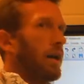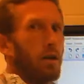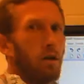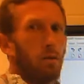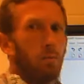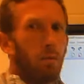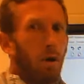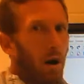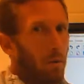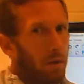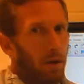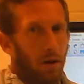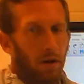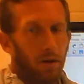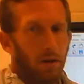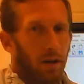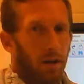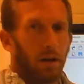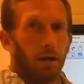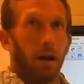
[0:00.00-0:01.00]
you're probably
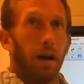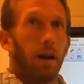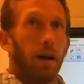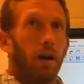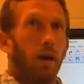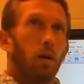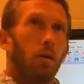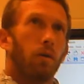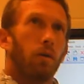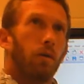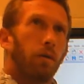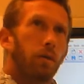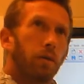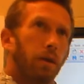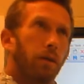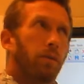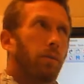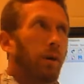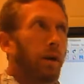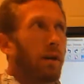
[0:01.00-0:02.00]
already in your head, oh,
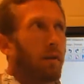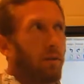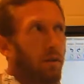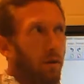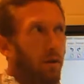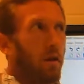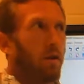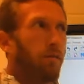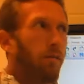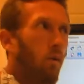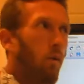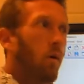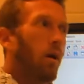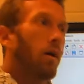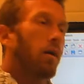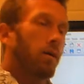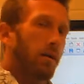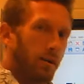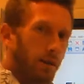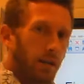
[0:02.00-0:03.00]
33 and
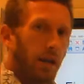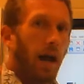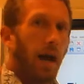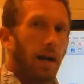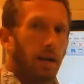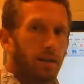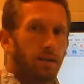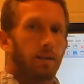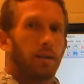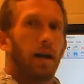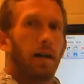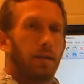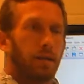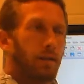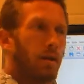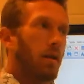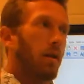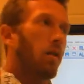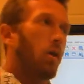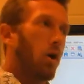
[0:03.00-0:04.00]
34. Yes, that's
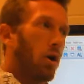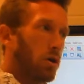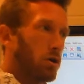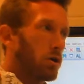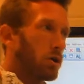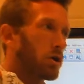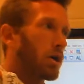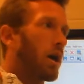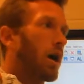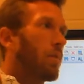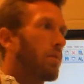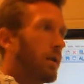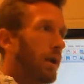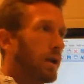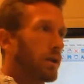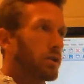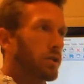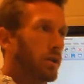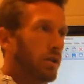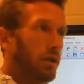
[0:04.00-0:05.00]
the largest
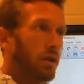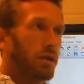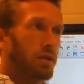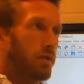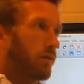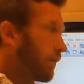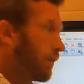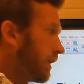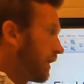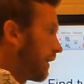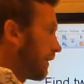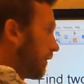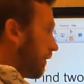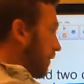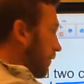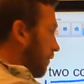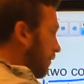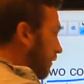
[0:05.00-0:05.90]
combination. Because if we did